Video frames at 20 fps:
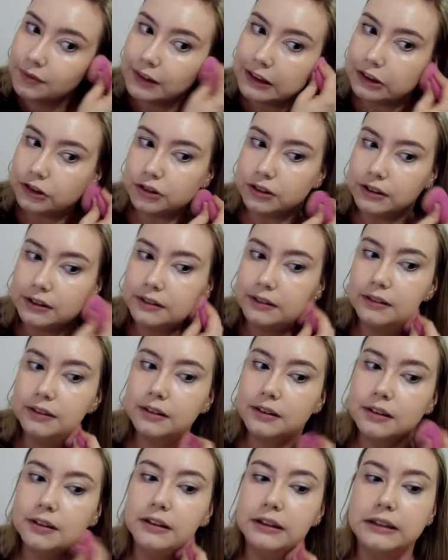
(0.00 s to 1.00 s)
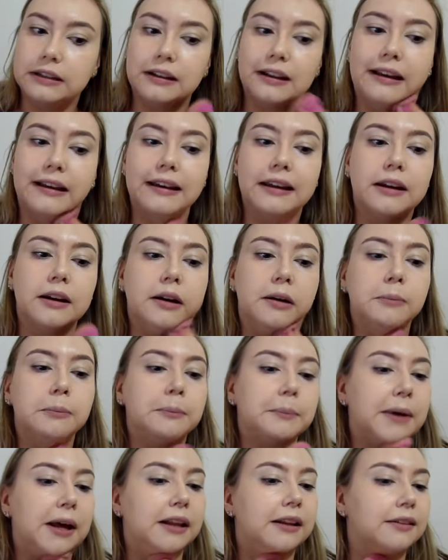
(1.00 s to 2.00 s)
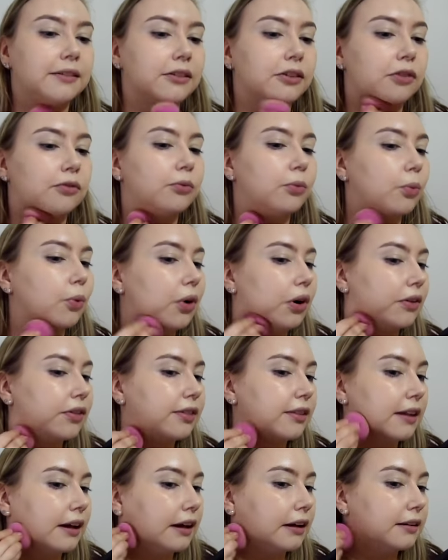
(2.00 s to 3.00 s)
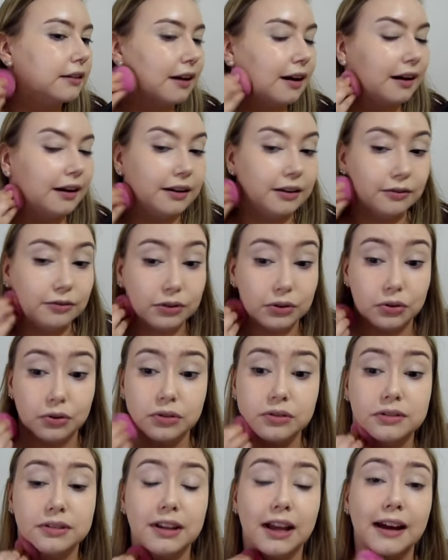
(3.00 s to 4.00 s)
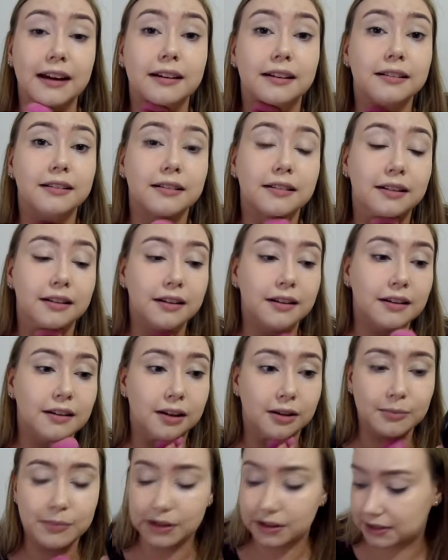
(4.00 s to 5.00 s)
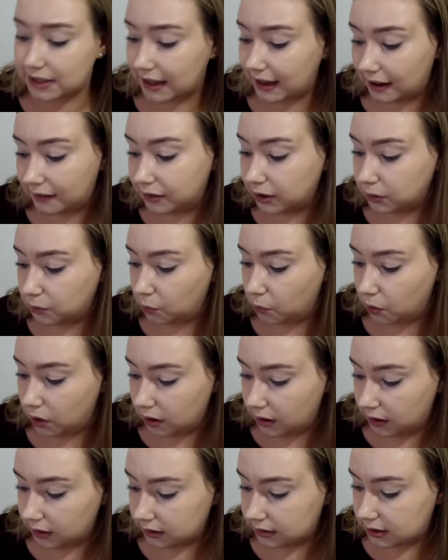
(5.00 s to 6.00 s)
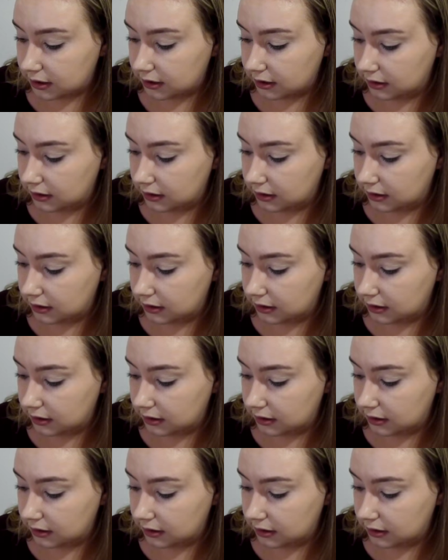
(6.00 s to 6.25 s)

Just until I get a balance of what that kind of looks like, because I haven't worked